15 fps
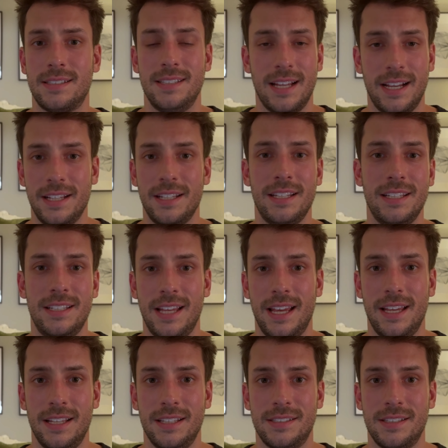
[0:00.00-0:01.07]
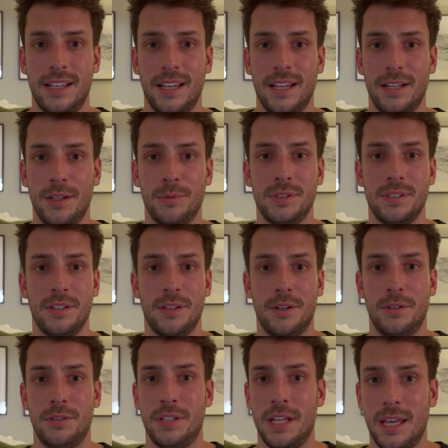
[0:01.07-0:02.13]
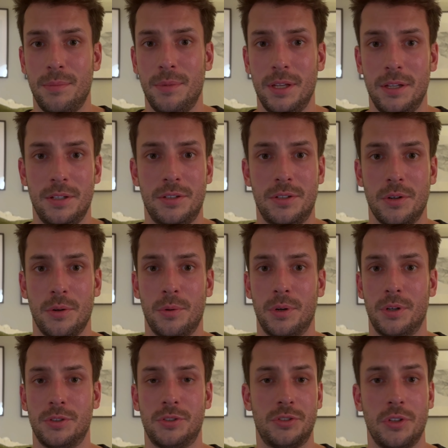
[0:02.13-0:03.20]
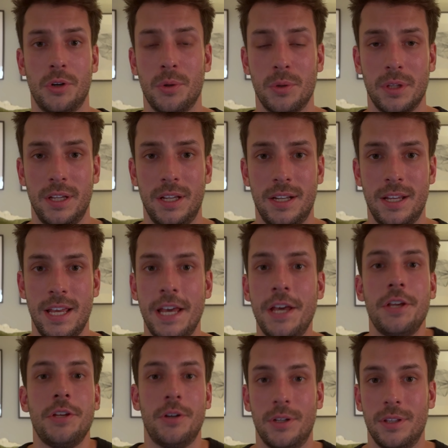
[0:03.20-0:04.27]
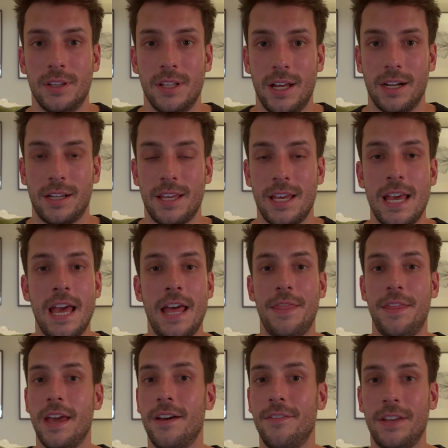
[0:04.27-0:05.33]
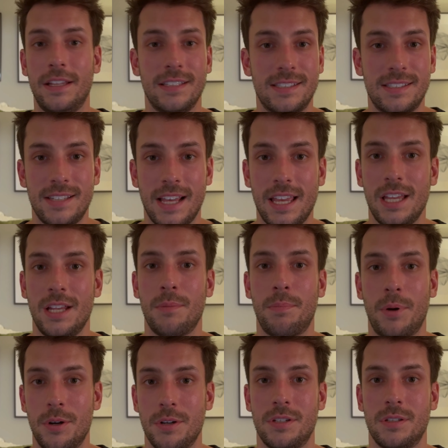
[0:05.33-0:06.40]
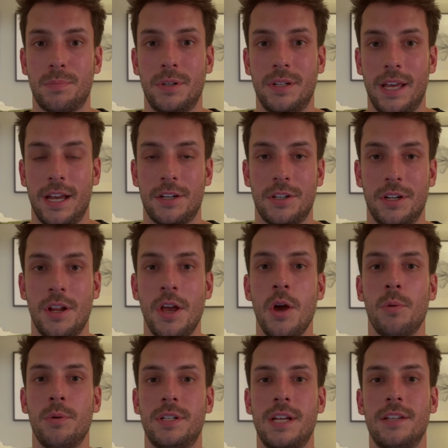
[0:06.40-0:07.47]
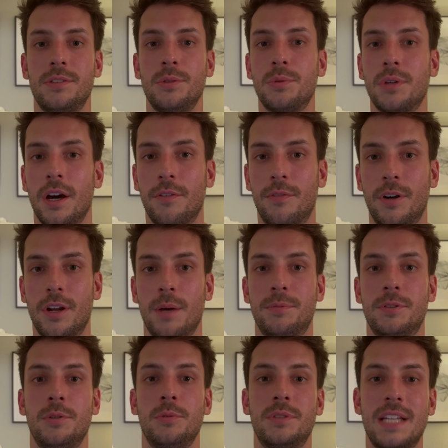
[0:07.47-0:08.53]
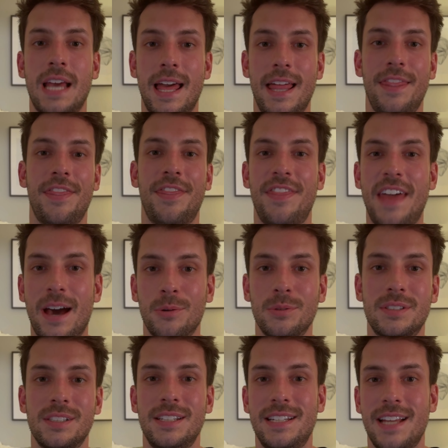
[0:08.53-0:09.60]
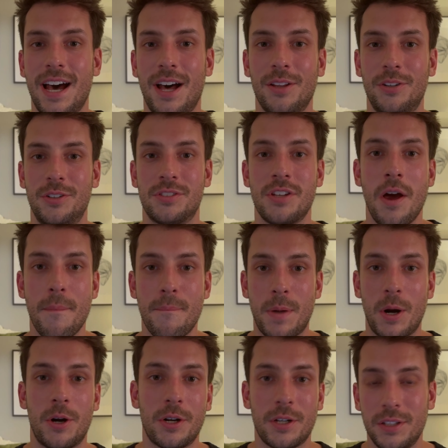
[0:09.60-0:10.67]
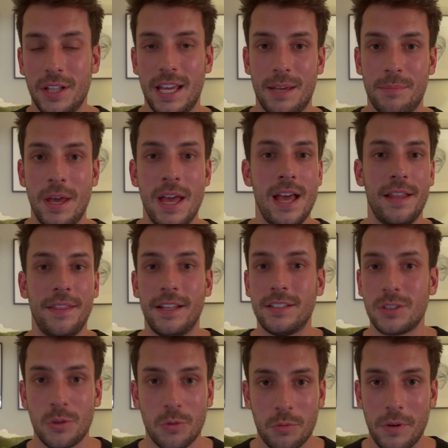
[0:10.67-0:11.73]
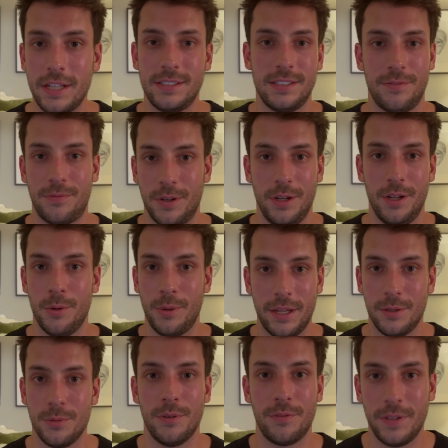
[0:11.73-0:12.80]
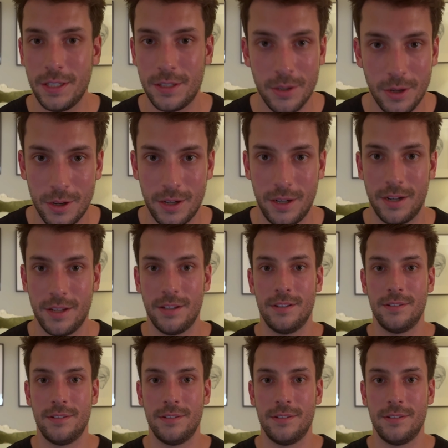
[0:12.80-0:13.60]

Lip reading: 90 days and it was either damaged or stolen, you're in luck. They have insane purchase protection, which has you covered up to $10,000 per claim. That's crazy for a no annual fee card.